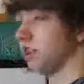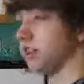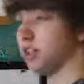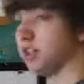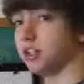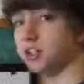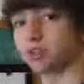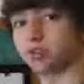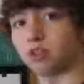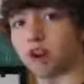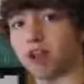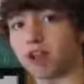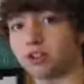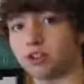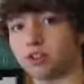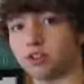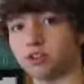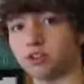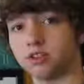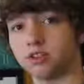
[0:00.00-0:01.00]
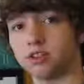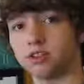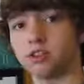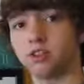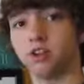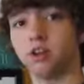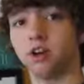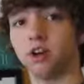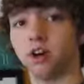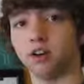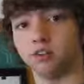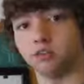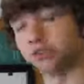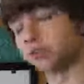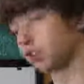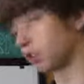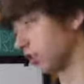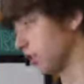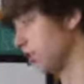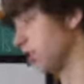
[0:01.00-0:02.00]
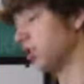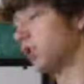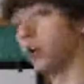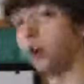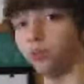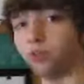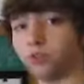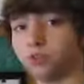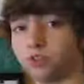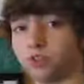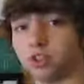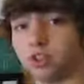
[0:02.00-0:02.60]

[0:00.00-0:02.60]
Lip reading: and the interaction of certain notes.